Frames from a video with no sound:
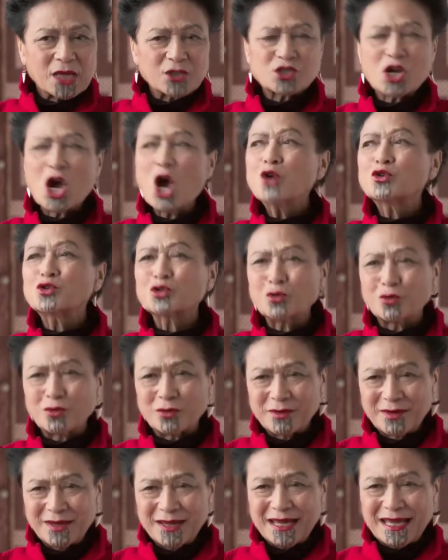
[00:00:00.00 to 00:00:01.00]
Total.
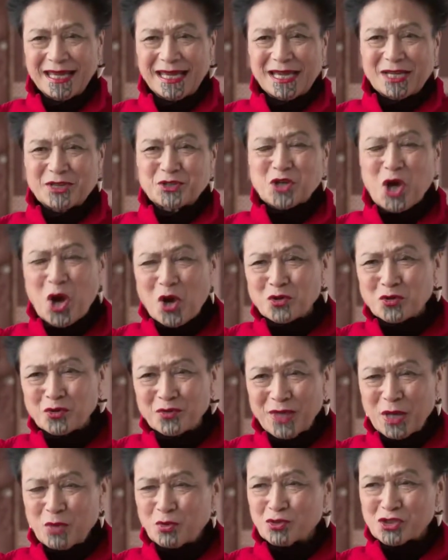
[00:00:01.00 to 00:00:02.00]
Total.
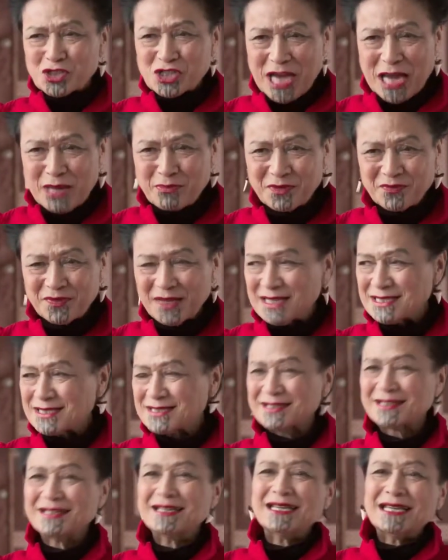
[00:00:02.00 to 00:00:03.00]
They were ashamed of us.